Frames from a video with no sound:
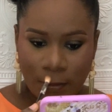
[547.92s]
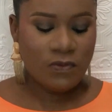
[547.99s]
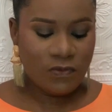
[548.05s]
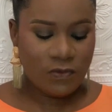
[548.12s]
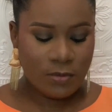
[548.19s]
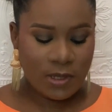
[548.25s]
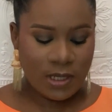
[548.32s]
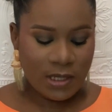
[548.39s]

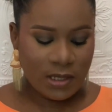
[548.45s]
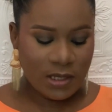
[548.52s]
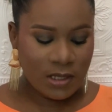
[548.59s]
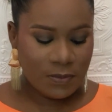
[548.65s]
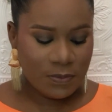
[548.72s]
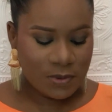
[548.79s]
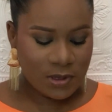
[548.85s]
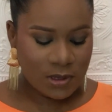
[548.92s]
For my
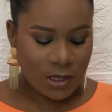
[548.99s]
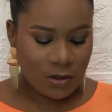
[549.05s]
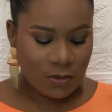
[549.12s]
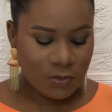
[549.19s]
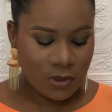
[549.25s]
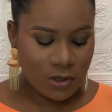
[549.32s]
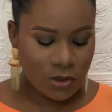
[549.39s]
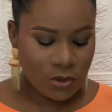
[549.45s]
lips, I'll
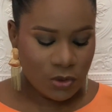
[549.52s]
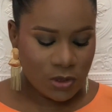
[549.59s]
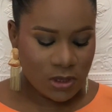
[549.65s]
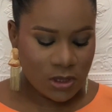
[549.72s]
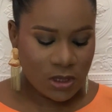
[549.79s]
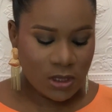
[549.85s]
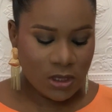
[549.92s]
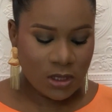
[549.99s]
be
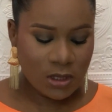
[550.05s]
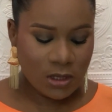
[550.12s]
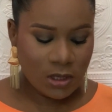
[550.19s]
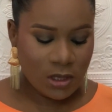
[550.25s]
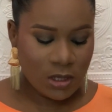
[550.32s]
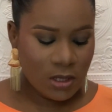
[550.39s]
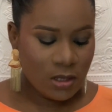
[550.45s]
using